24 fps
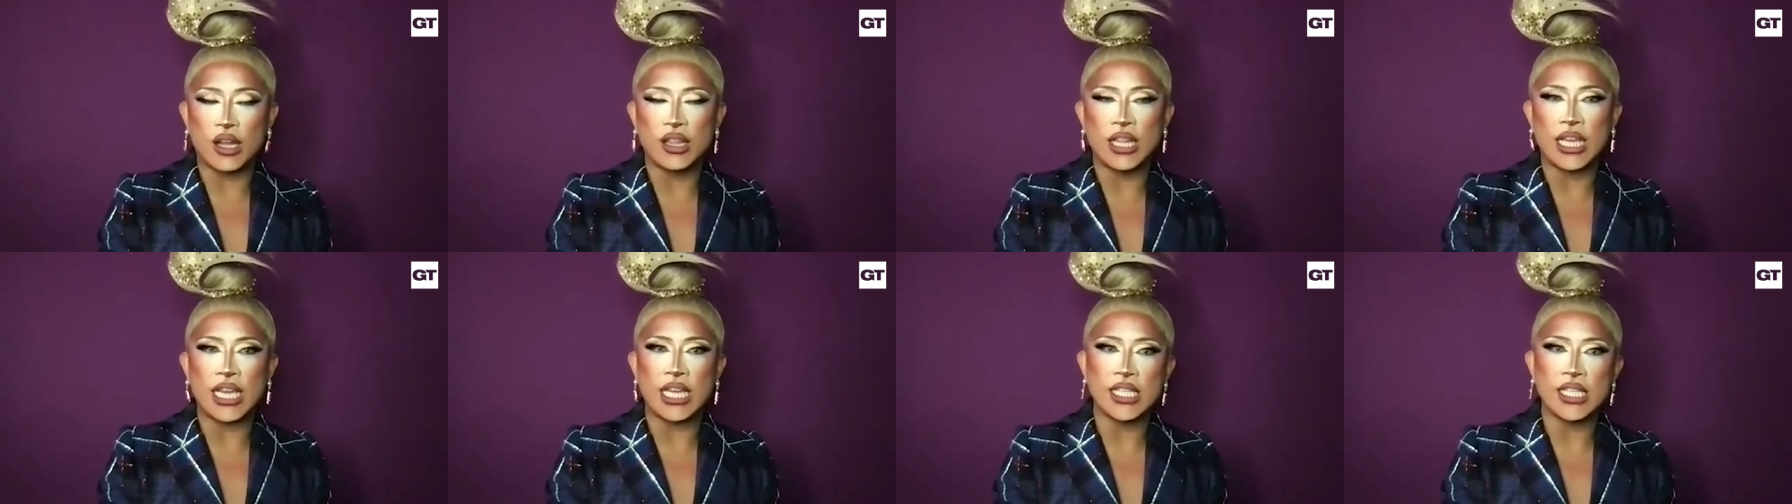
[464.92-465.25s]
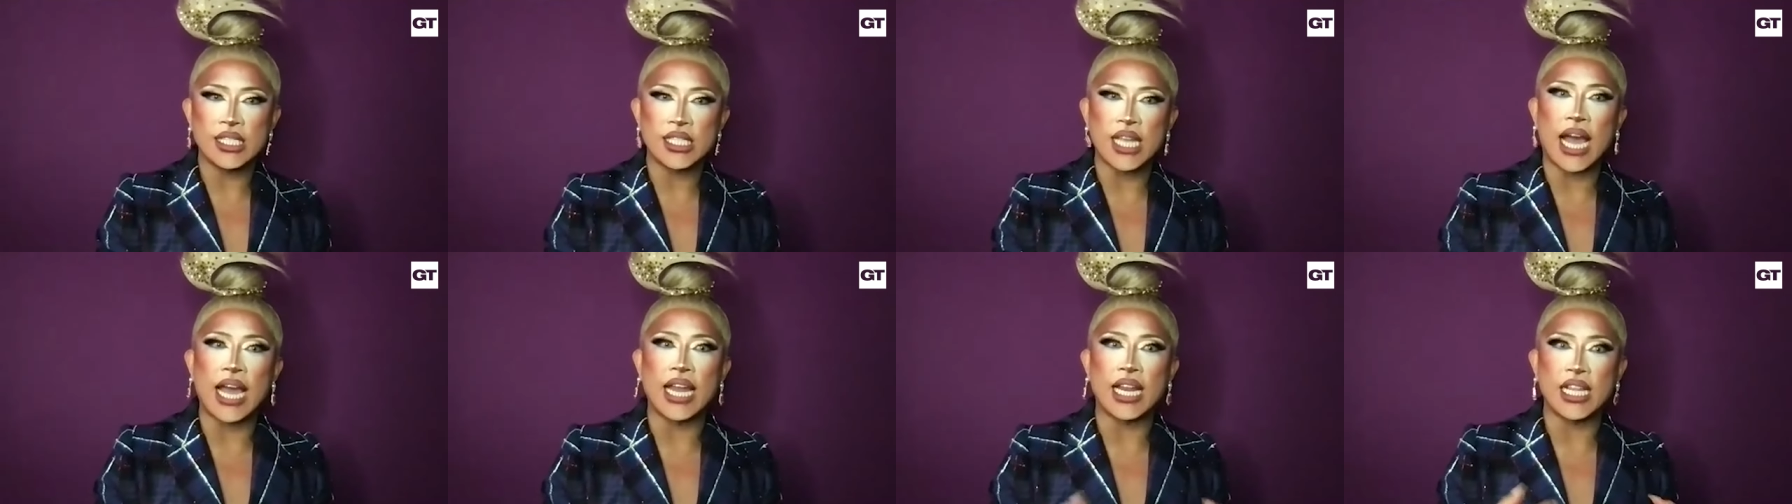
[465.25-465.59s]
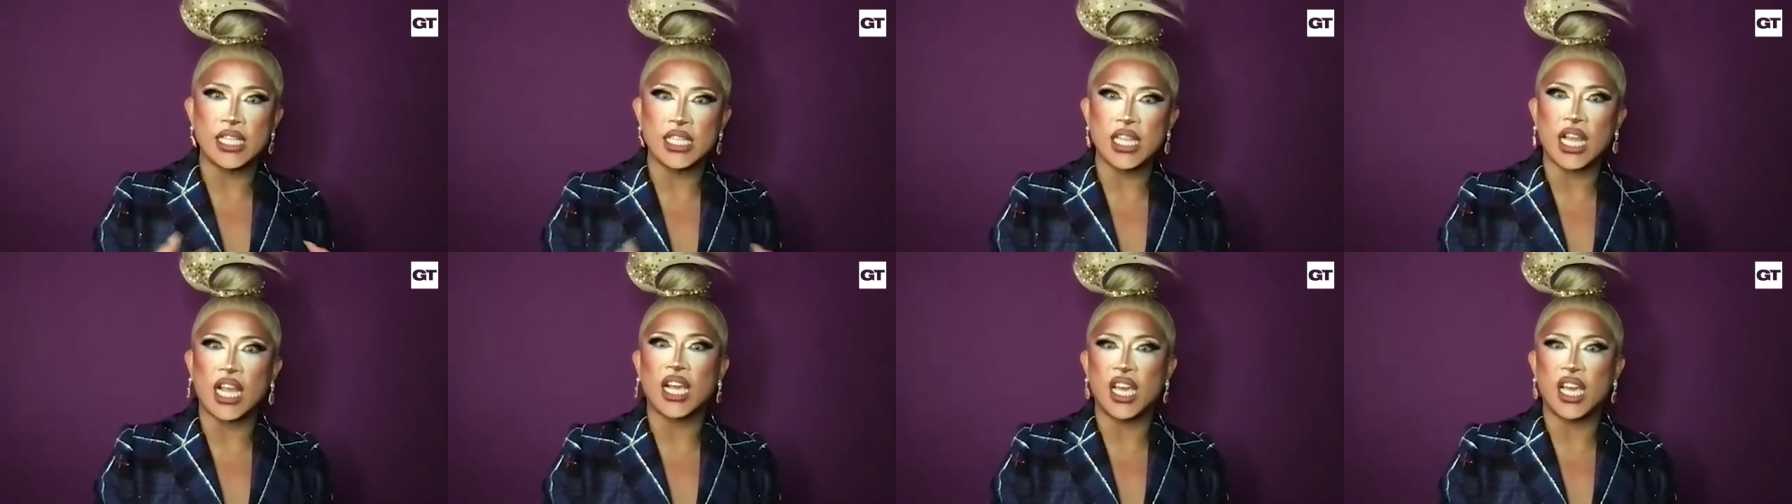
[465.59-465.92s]
on the inside,
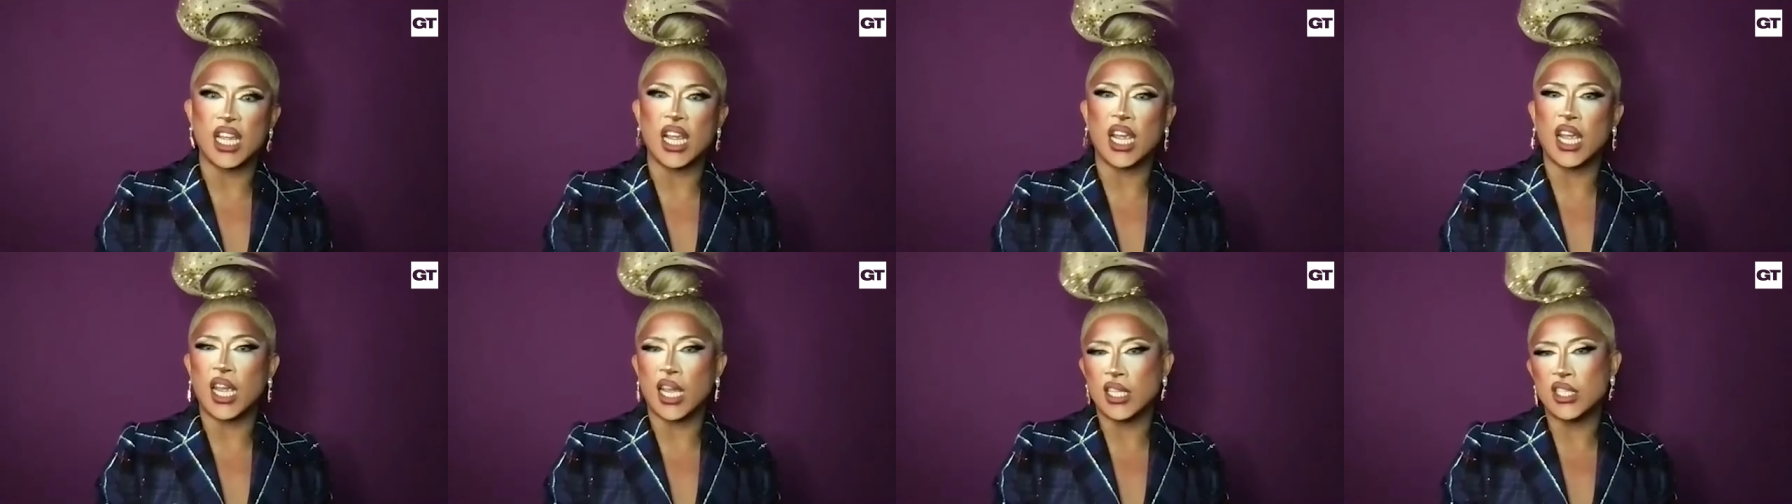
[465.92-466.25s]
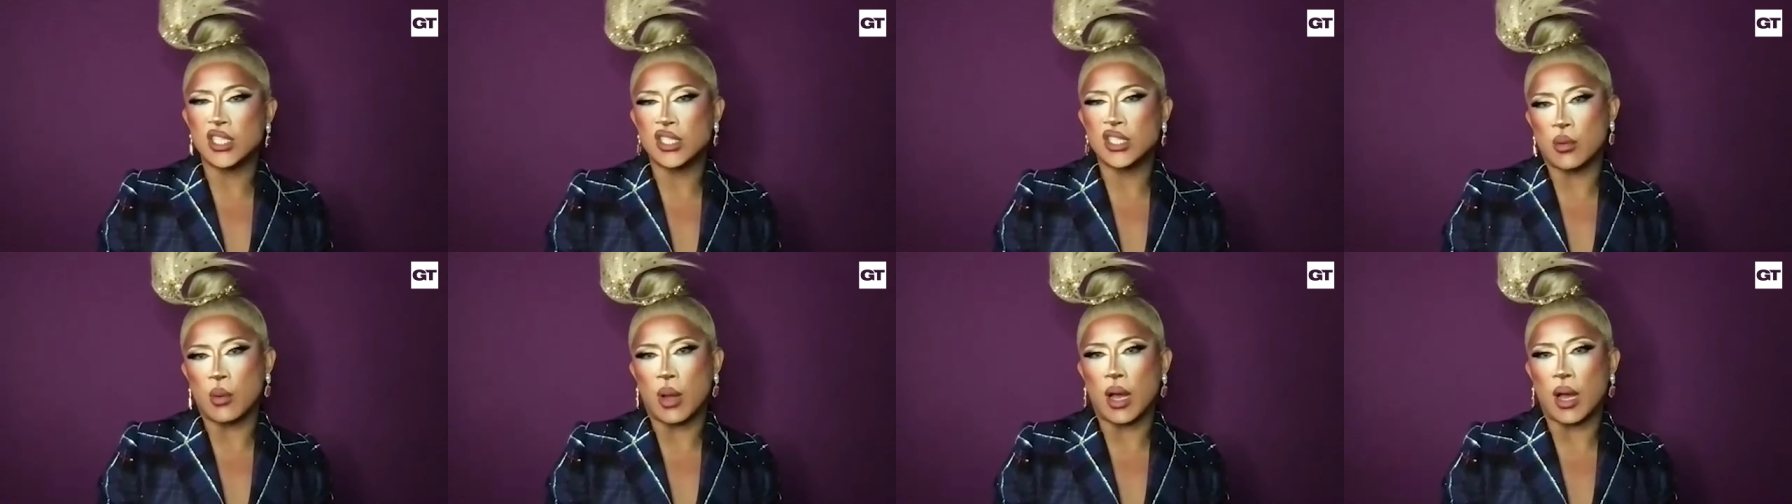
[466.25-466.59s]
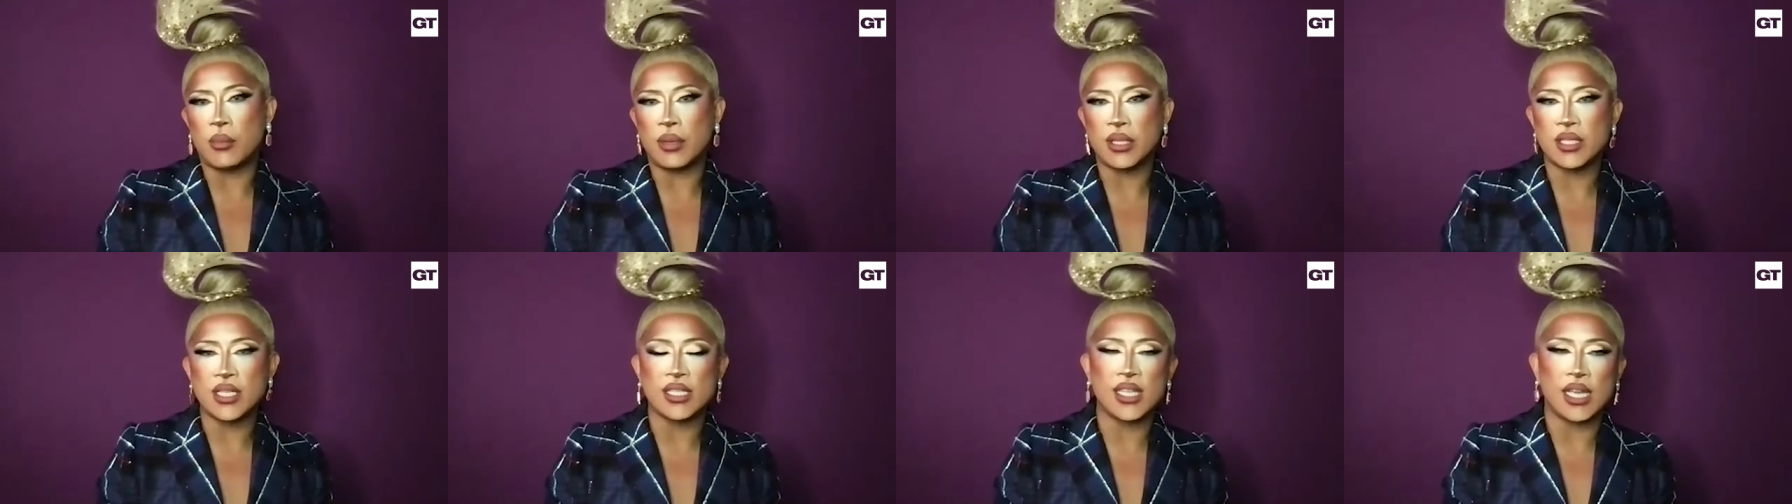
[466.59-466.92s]
it eats you up.
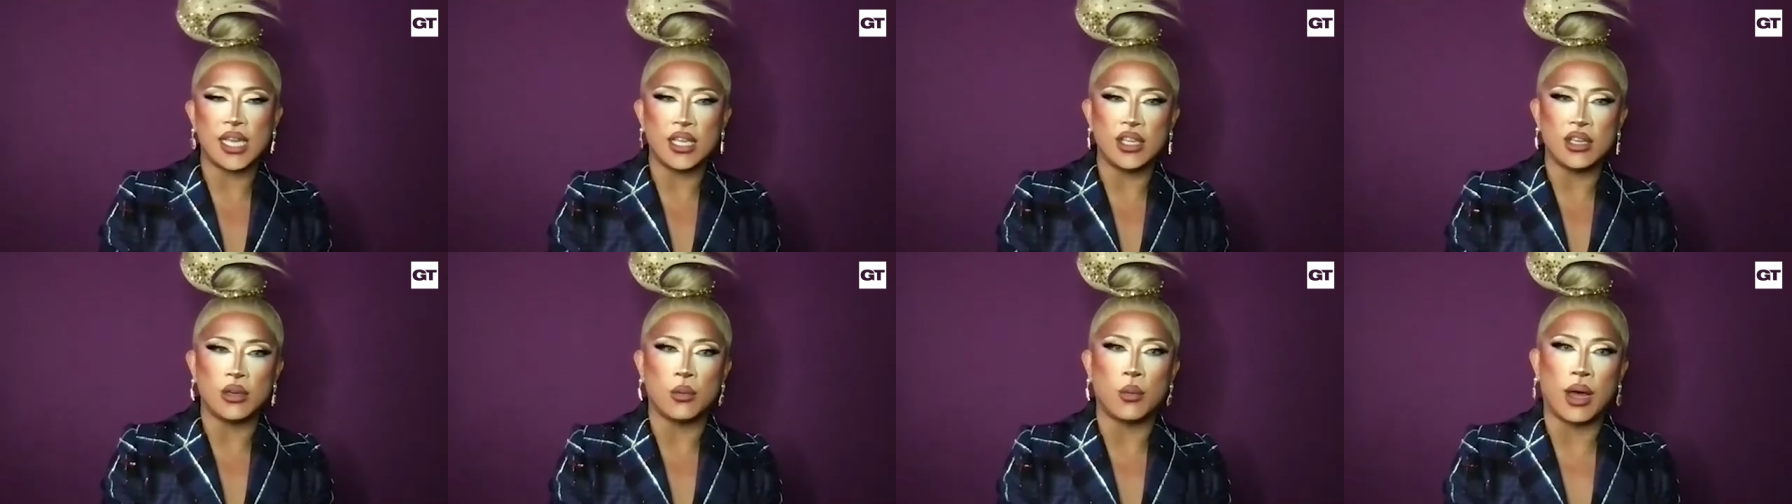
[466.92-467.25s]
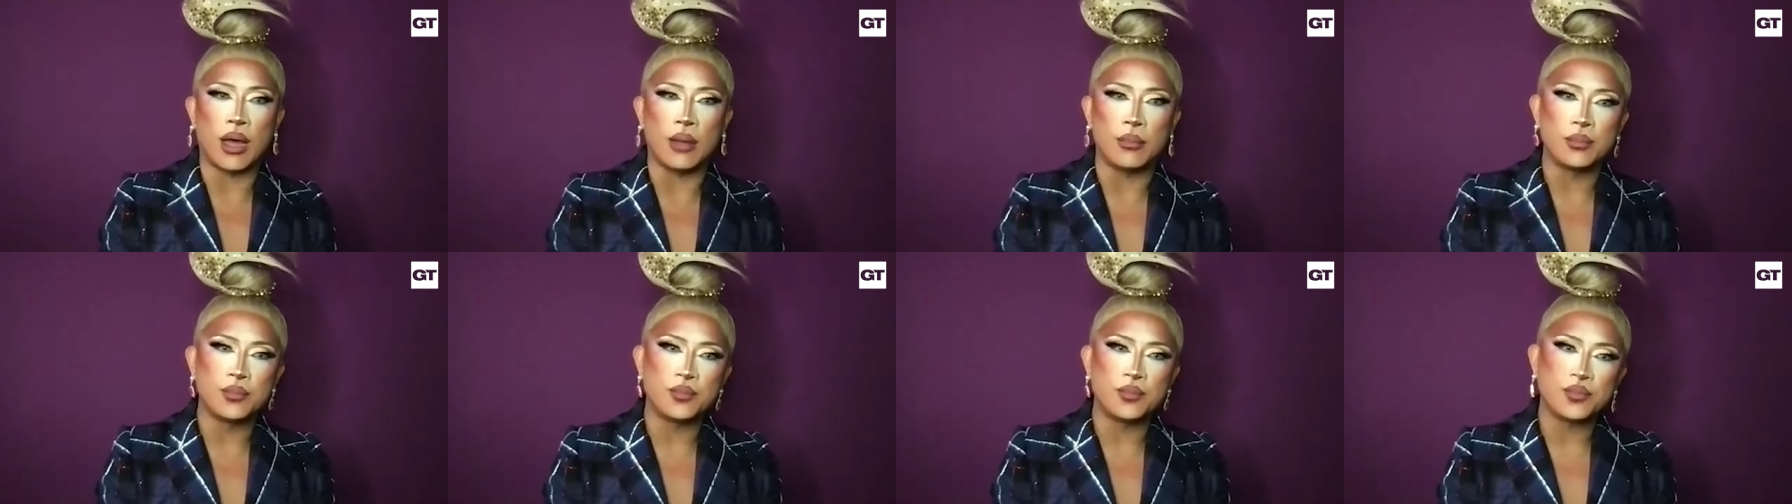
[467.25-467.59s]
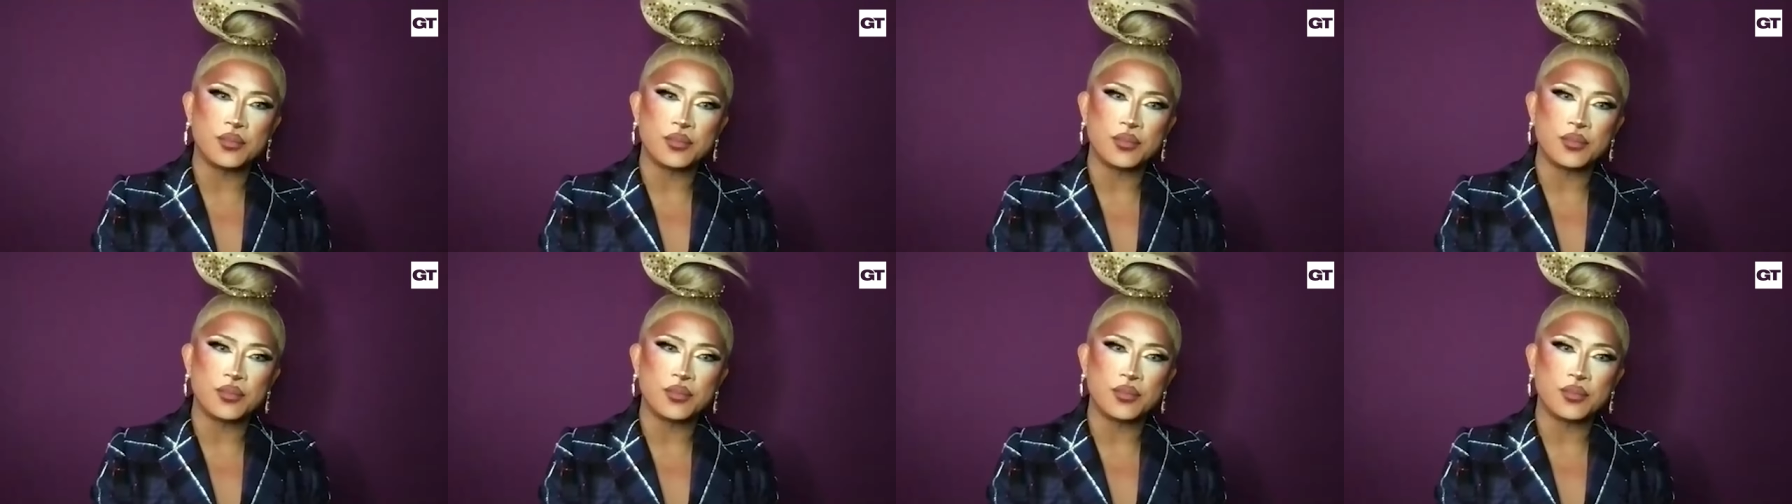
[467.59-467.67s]
It does eat you up.